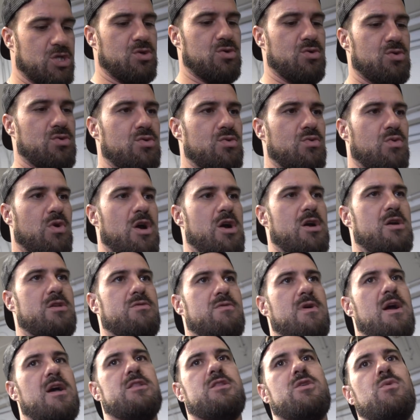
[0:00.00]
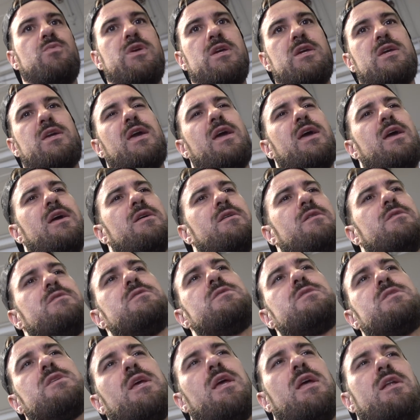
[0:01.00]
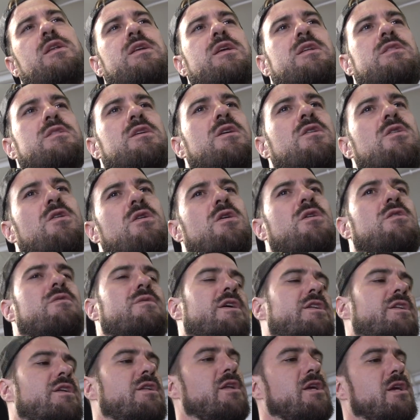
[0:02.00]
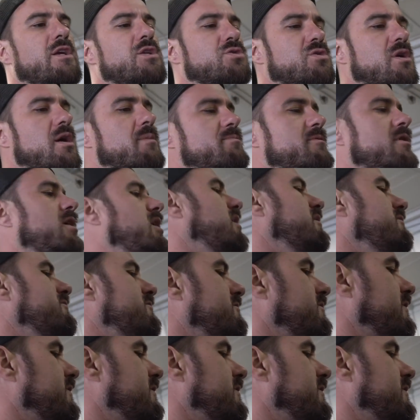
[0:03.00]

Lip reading: to work throughout the weekend and get the car ready to get dropped off